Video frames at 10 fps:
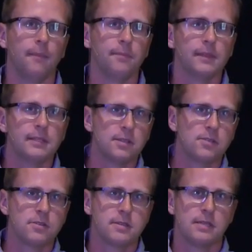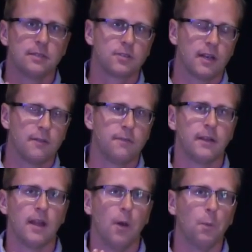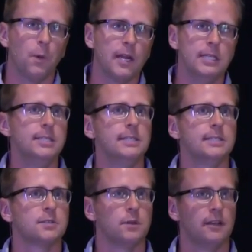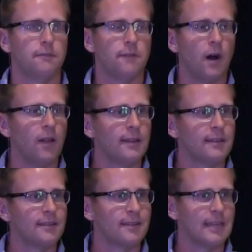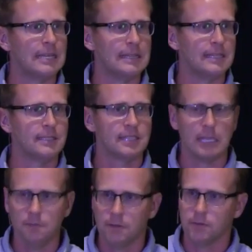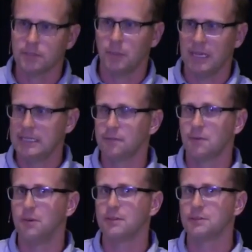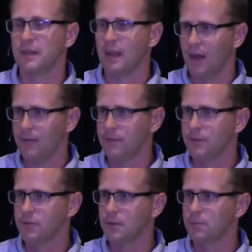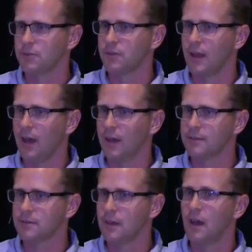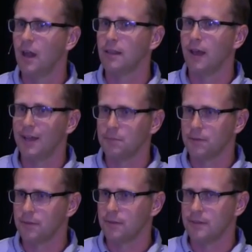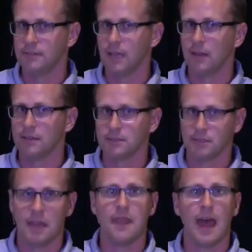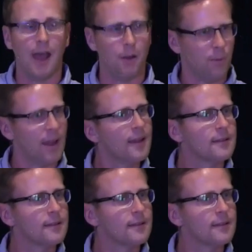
It's interesting to try to figure out where Jesus would have fallen in these, influenced by different ones, but obviously was not aligned with the Zealots in that way,